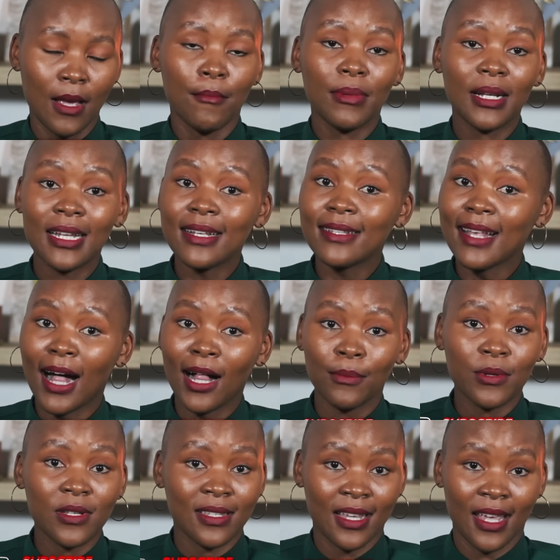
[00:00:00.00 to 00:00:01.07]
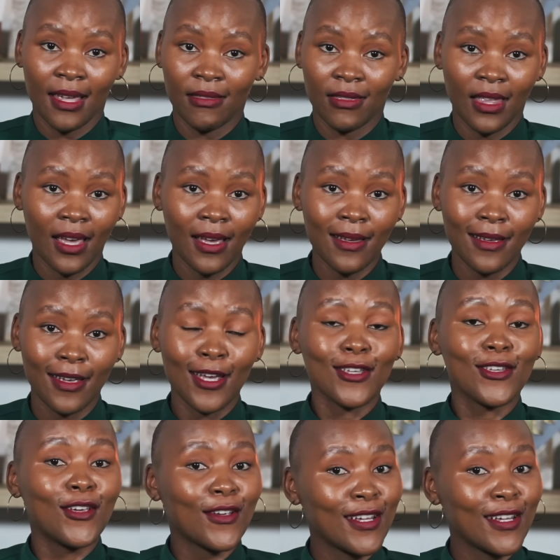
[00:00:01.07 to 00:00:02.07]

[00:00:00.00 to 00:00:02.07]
Please help us get there. You